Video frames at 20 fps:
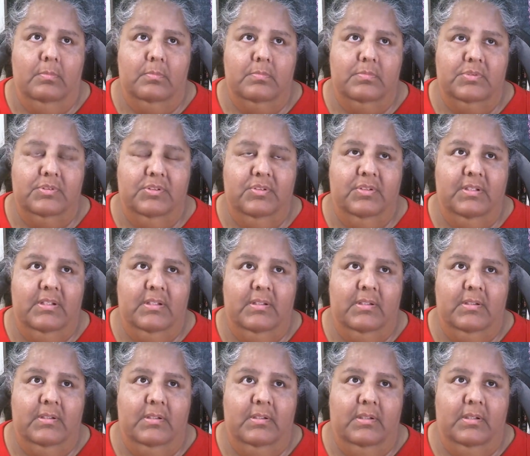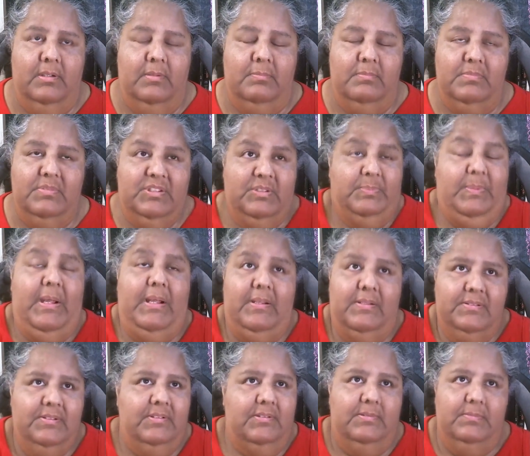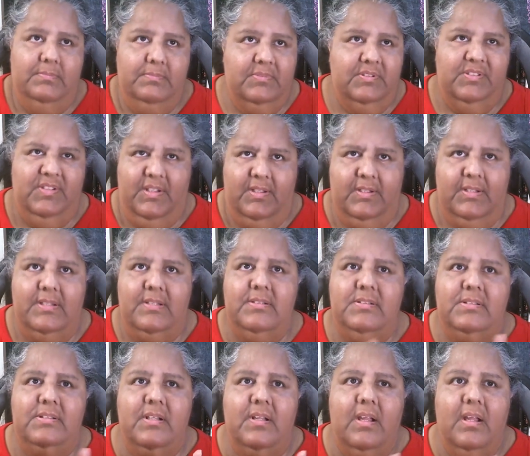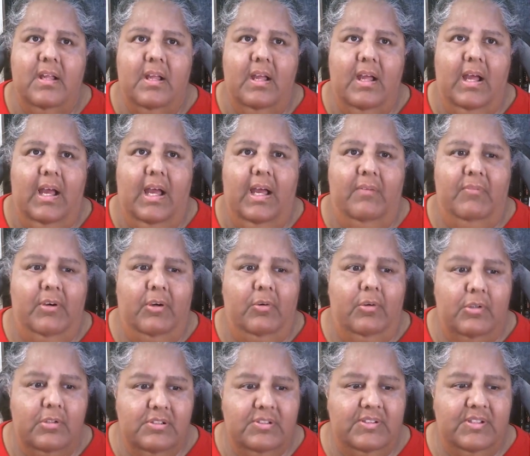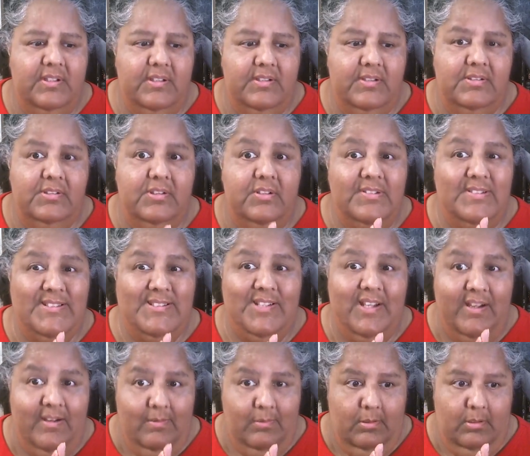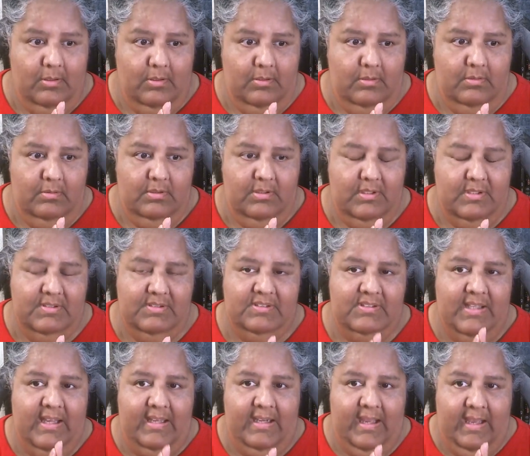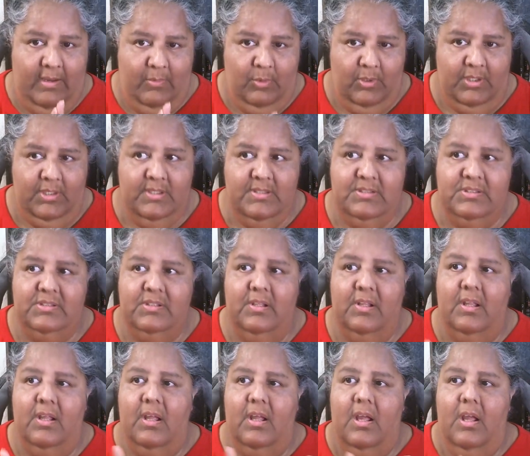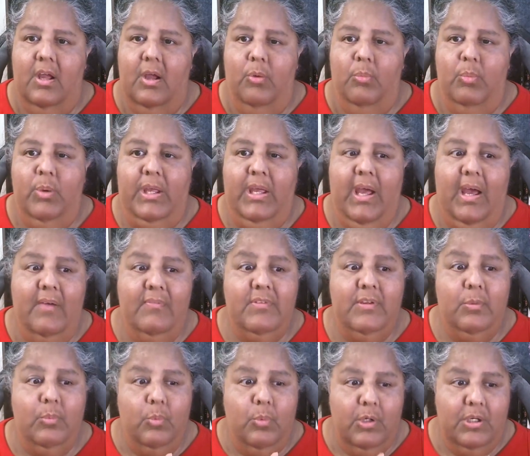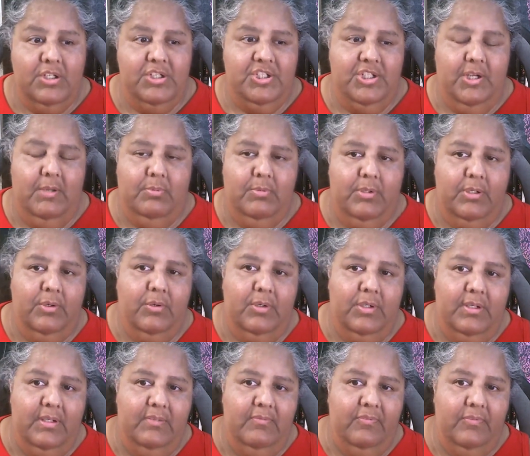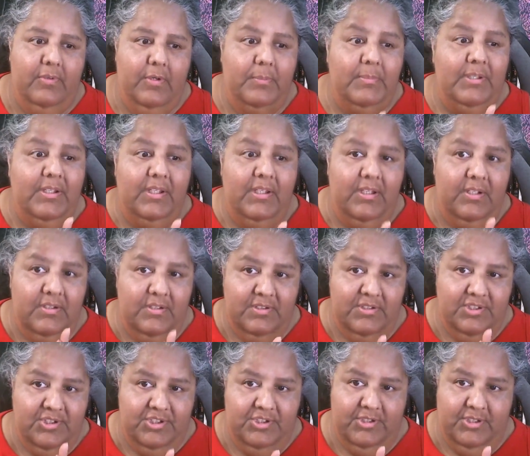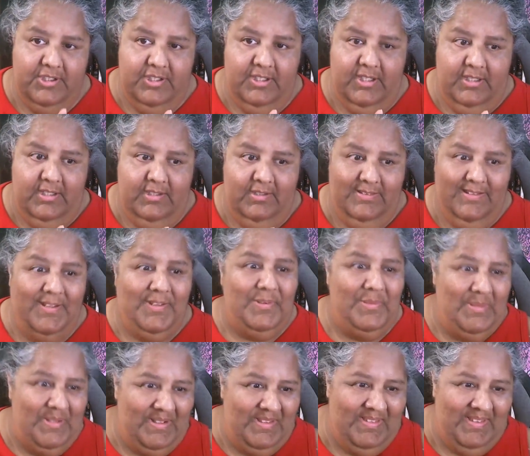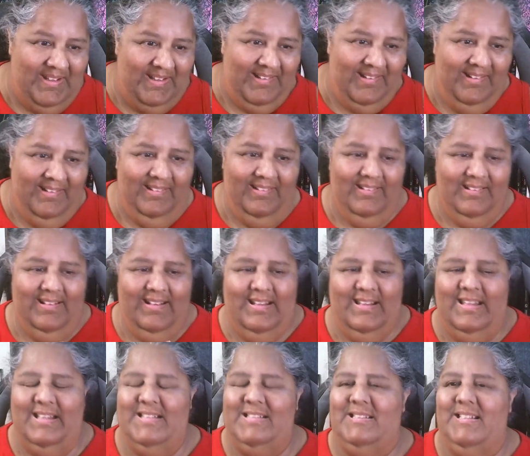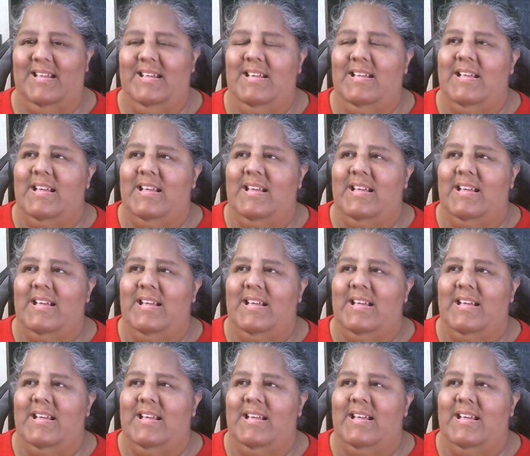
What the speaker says: So the spells series. I have a whole series on tarot. That's 9 hours. We have the workshop recording from the hero's journey that you were there, Alexa.